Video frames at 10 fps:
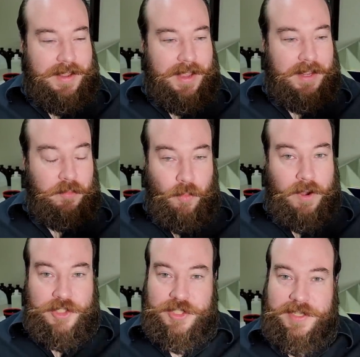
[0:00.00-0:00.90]
and
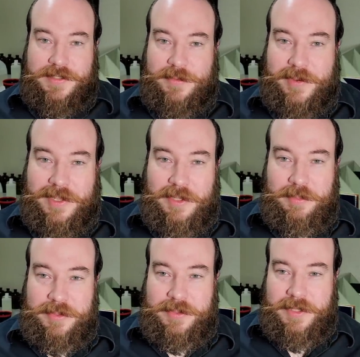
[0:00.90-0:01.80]
watching it
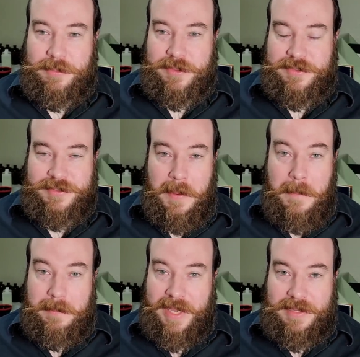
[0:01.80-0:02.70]
develop. It was
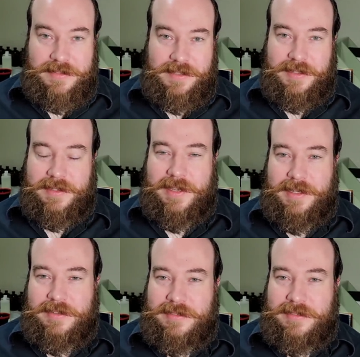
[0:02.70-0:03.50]
amazing, and it's